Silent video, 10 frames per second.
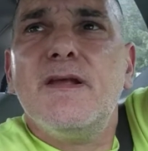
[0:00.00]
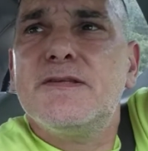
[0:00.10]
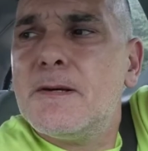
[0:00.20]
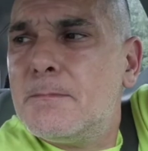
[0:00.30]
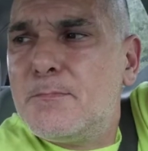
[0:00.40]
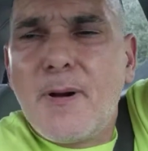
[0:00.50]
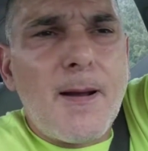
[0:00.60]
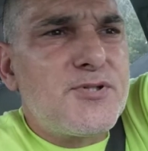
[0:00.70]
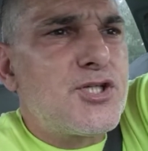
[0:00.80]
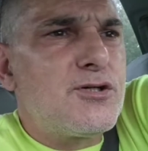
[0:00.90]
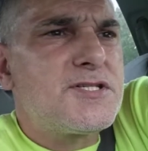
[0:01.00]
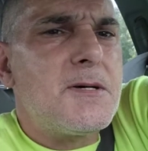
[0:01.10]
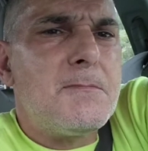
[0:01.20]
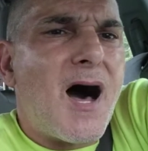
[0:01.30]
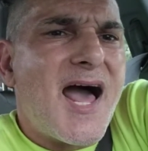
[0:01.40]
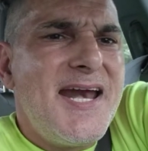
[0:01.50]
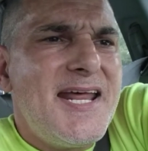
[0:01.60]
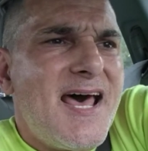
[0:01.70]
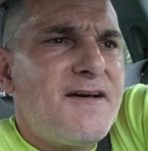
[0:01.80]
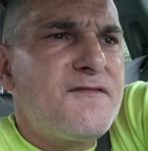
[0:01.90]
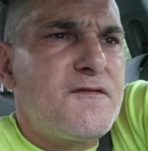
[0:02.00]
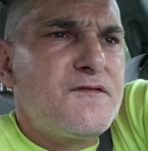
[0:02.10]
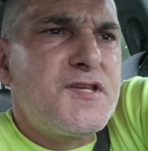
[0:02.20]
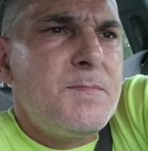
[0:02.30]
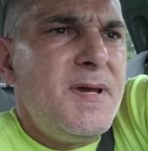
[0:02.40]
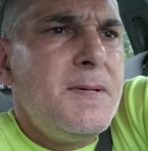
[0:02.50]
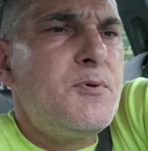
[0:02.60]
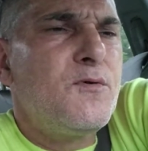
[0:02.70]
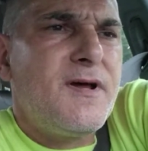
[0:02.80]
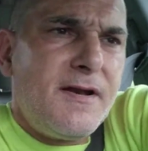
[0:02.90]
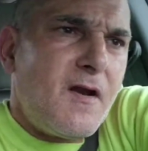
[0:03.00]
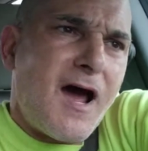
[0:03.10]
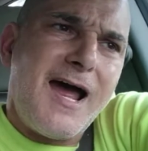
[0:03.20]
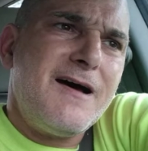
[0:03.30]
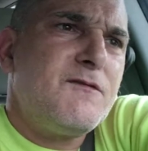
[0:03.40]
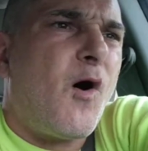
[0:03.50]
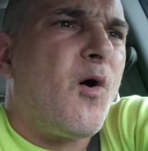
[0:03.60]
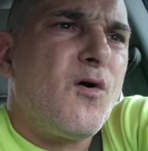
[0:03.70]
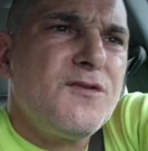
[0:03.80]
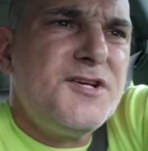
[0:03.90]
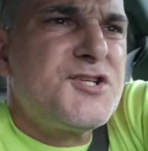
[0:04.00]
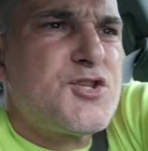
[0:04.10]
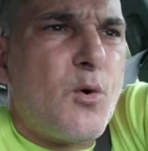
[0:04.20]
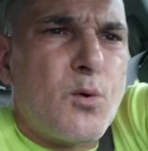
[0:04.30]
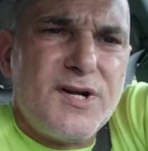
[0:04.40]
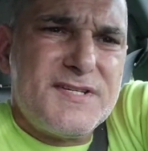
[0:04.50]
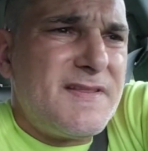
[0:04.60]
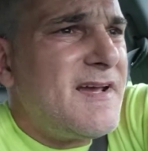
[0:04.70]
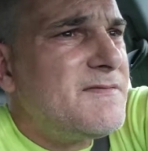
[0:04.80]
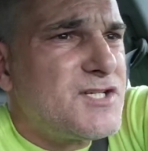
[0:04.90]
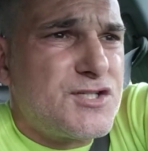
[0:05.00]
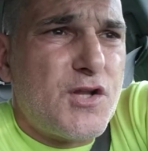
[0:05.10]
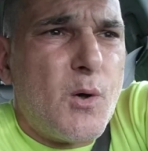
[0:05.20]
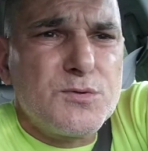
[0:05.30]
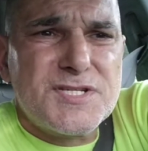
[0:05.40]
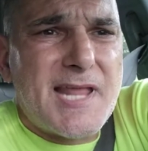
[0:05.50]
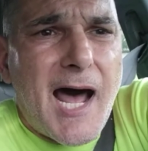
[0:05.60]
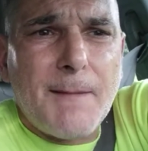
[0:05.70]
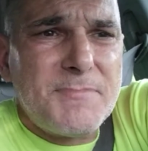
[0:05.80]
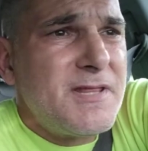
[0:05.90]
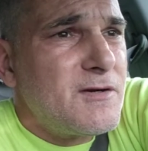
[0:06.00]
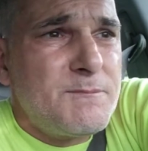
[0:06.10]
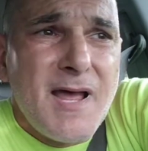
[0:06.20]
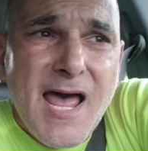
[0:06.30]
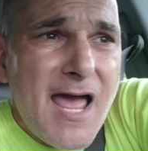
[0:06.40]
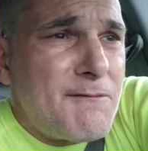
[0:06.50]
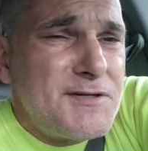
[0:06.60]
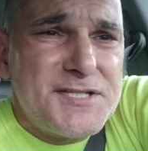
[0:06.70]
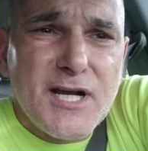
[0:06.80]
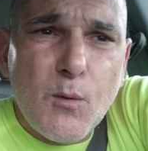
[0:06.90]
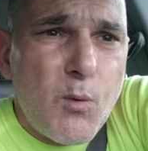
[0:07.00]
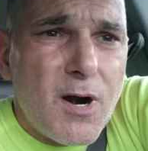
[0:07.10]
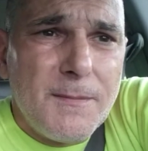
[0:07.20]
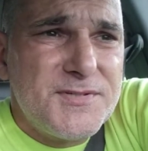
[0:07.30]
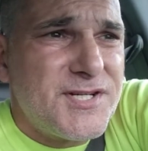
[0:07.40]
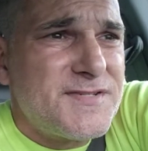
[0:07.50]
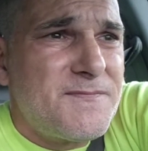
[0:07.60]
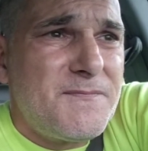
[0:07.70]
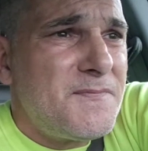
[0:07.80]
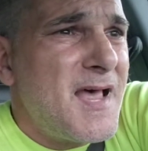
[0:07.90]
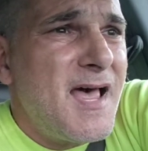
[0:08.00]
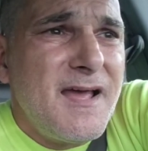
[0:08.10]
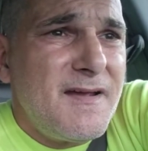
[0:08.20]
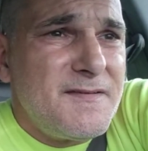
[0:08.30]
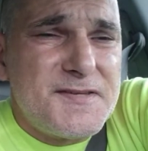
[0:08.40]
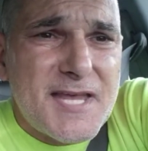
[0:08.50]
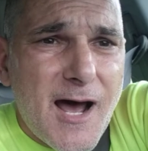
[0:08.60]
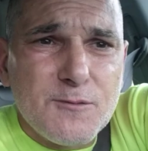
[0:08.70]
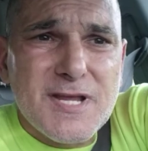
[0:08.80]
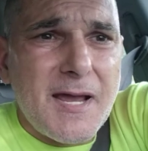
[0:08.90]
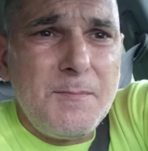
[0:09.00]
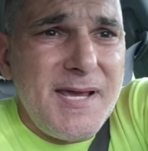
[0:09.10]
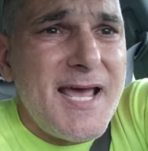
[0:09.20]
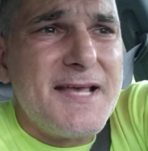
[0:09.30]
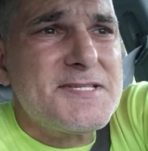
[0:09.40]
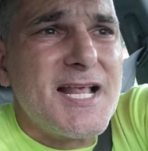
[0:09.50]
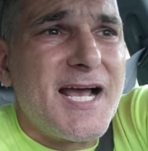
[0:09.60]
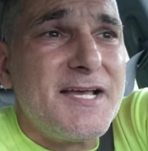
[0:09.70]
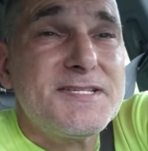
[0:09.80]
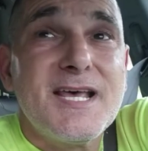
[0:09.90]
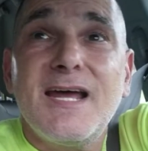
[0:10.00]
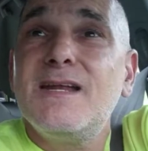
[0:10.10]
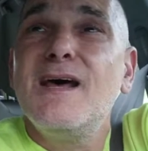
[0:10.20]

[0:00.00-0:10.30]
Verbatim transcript: i I'm sure it's a mind f to people that I have all these stories and they just don't stop and they every single one of them just sounds like BS. Like I said,